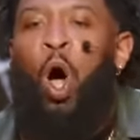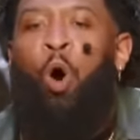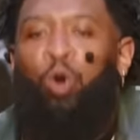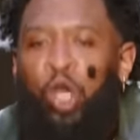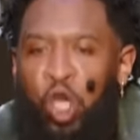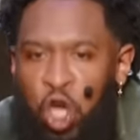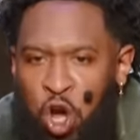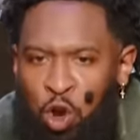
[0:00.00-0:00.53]
on
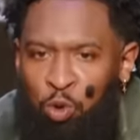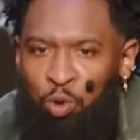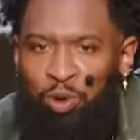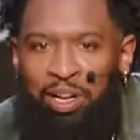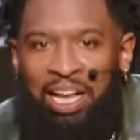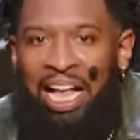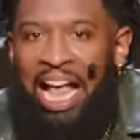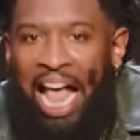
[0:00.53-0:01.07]
you,
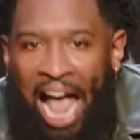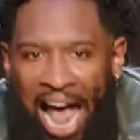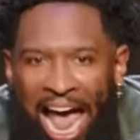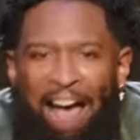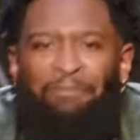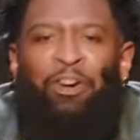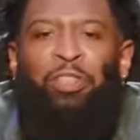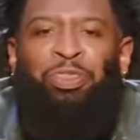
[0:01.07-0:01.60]

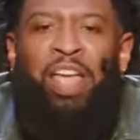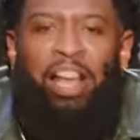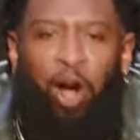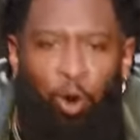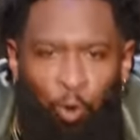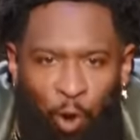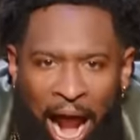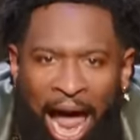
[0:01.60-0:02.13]
everything
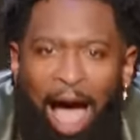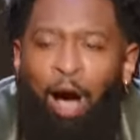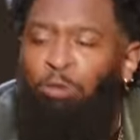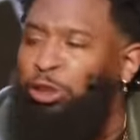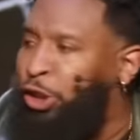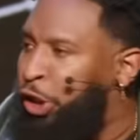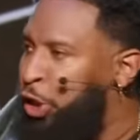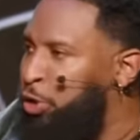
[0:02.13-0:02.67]

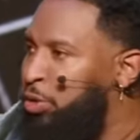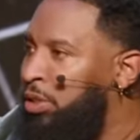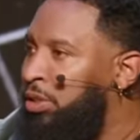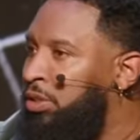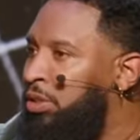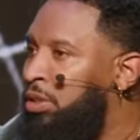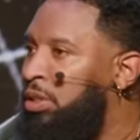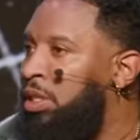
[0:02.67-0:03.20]
around you.
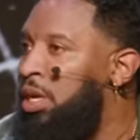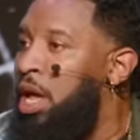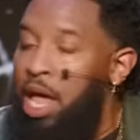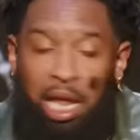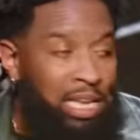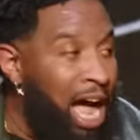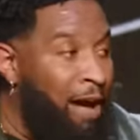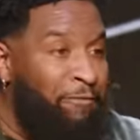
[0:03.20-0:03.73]

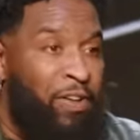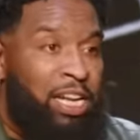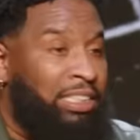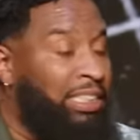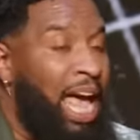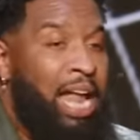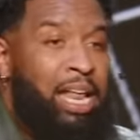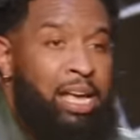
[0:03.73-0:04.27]
Now I'm gonna
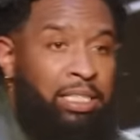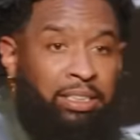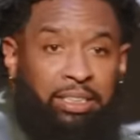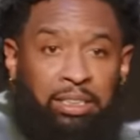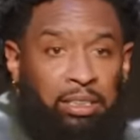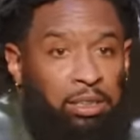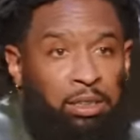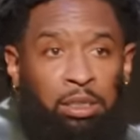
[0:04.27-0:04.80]
say
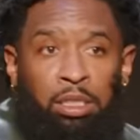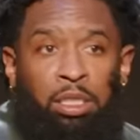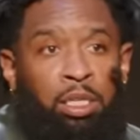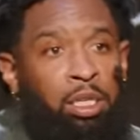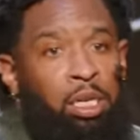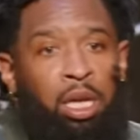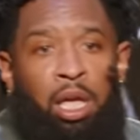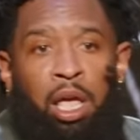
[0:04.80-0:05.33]
this.
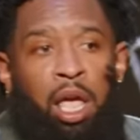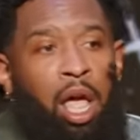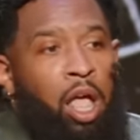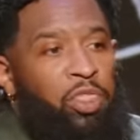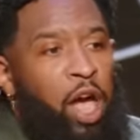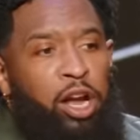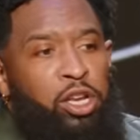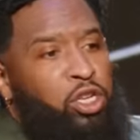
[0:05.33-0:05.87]

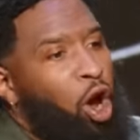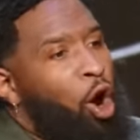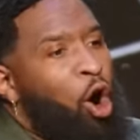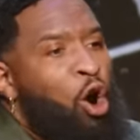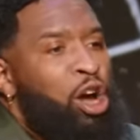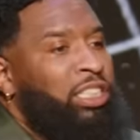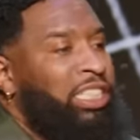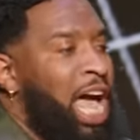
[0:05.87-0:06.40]
There are
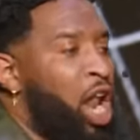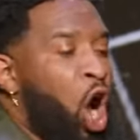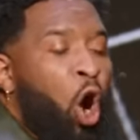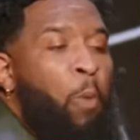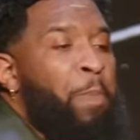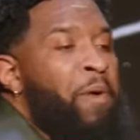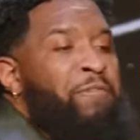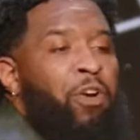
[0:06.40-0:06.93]
doors that
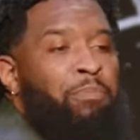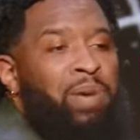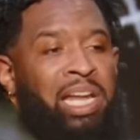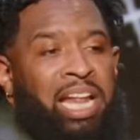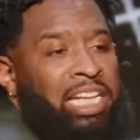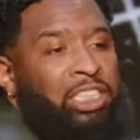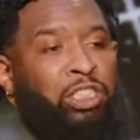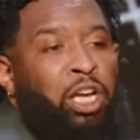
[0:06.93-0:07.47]
open for me
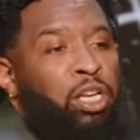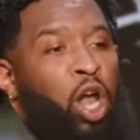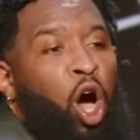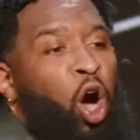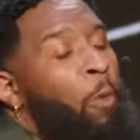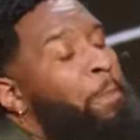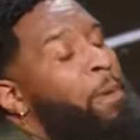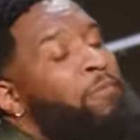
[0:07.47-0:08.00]
that shouldn't have
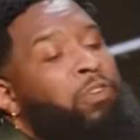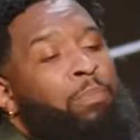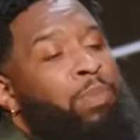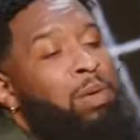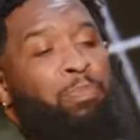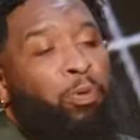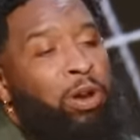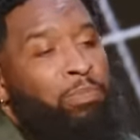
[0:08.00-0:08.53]
opened for me
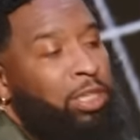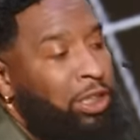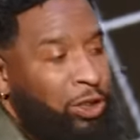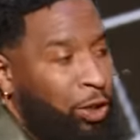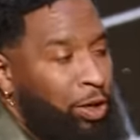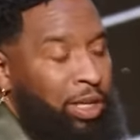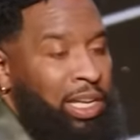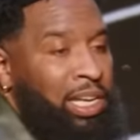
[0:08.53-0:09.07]

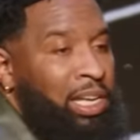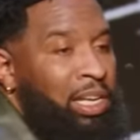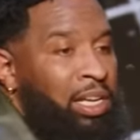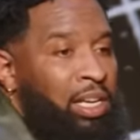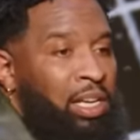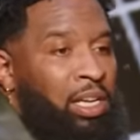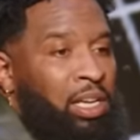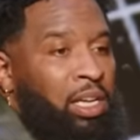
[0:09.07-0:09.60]
prematurely
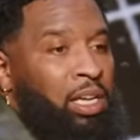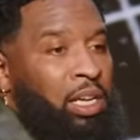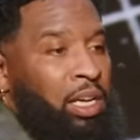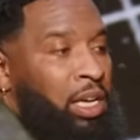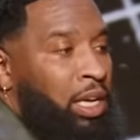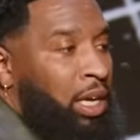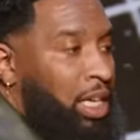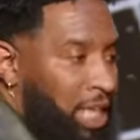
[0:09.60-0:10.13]

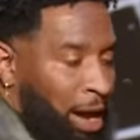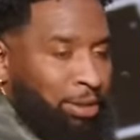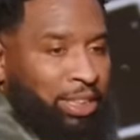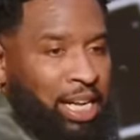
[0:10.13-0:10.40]
because I was